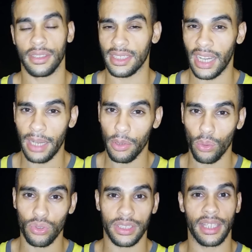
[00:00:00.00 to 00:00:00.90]
time
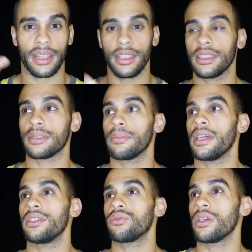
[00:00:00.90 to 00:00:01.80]
goes like this,
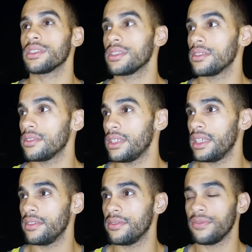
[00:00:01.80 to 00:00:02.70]
man.
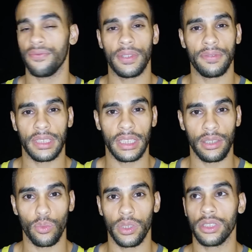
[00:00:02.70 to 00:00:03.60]

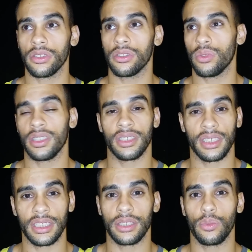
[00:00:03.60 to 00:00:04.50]
2015 winter,
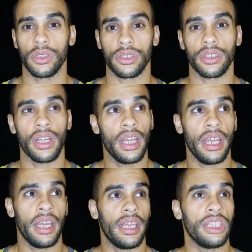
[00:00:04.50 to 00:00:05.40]
2016 winter,
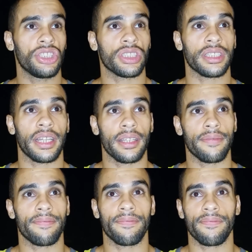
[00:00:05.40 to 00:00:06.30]
it just like
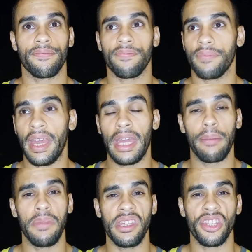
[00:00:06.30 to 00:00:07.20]

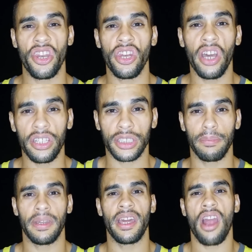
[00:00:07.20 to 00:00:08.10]
hit me in the
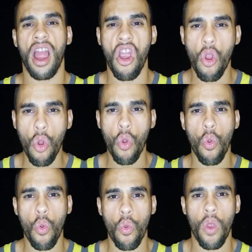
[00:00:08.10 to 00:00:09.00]
nuts, man.
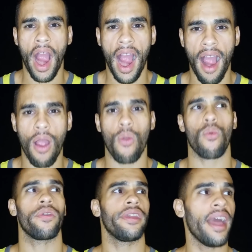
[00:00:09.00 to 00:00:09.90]
Ooh,
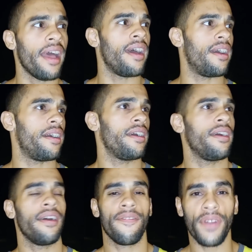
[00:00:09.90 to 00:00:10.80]
ow, yeah,
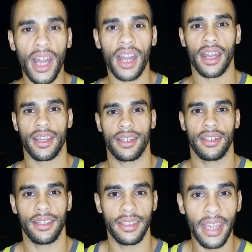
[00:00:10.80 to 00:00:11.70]
fuck,
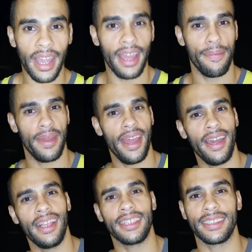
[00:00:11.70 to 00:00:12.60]
yeah,
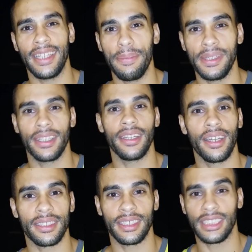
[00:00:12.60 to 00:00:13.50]
man. That shit hit me in the
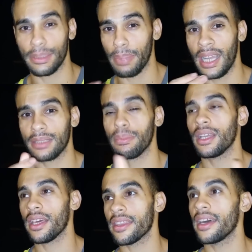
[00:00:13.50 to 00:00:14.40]
nuts and it just passed
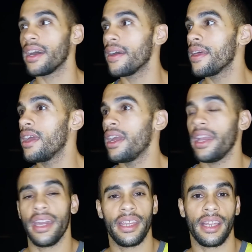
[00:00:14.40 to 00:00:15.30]
by like that.
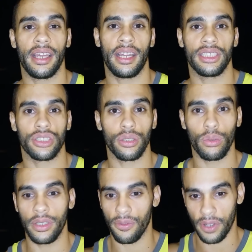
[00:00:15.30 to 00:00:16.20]
And I
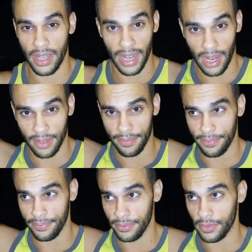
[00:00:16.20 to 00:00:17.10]
slowly forgot
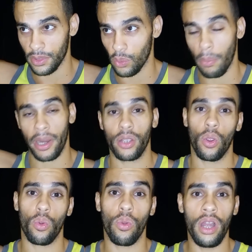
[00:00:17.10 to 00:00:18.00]
what my
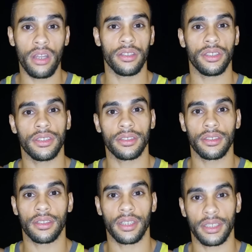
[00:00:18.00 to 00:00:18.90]
goal was
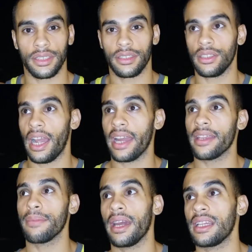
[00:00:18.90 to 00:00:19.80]
because I
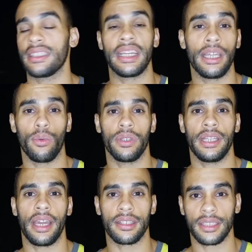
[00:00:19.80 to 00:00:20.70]
didn't, I didn't take it
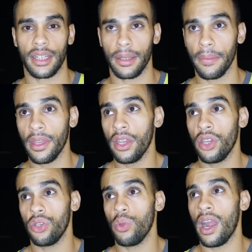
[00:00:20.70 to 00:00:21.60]
one day at a time.
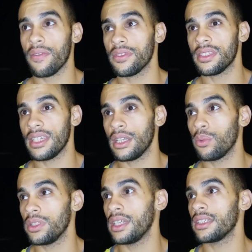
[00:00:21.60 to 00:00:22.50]
You have to take it
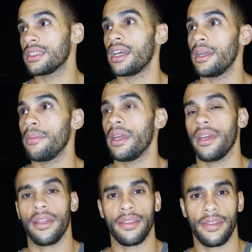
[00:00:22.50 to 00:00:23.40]
one day at a time
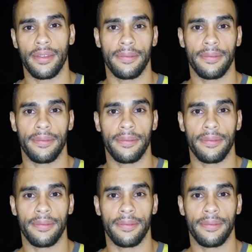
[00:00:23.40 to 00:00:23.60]
and